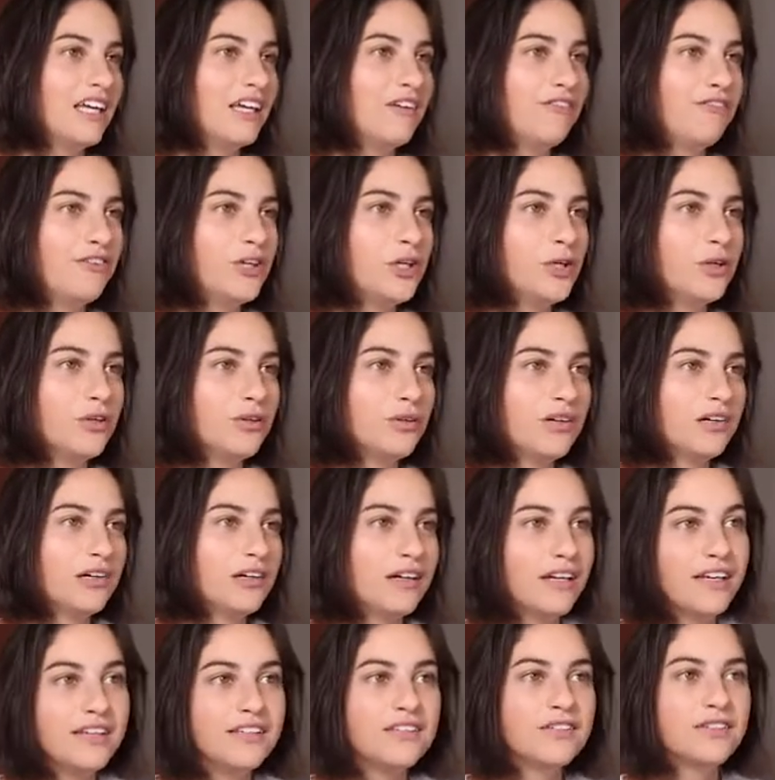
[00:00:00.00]
If
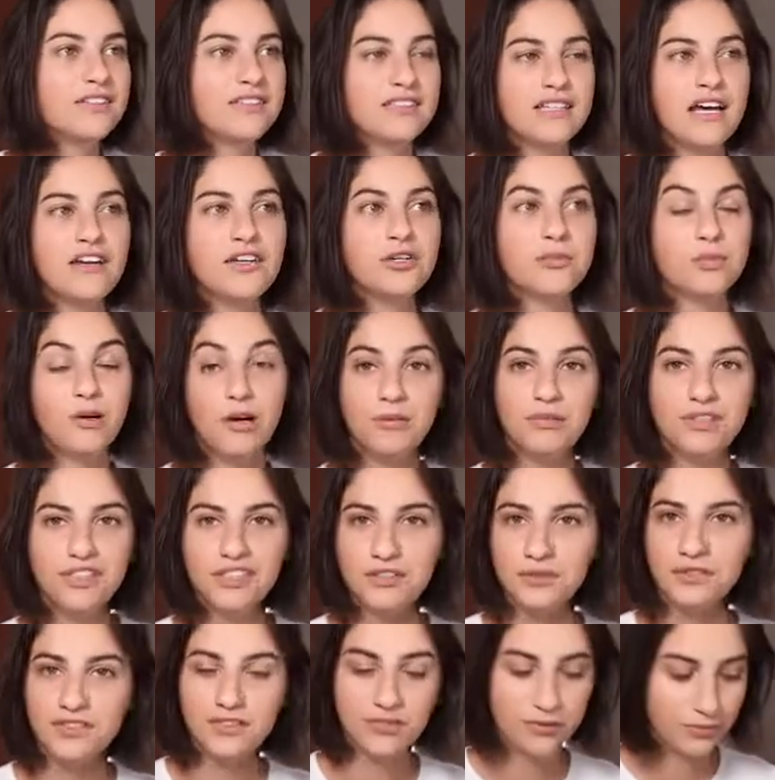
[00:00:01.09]
you're into design, you probably
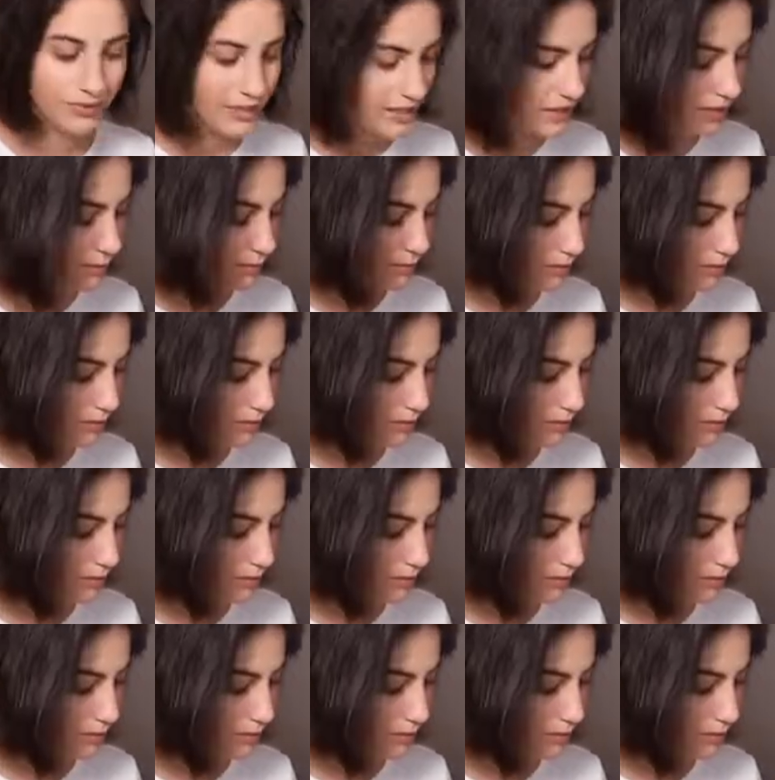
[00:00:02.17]
know this already,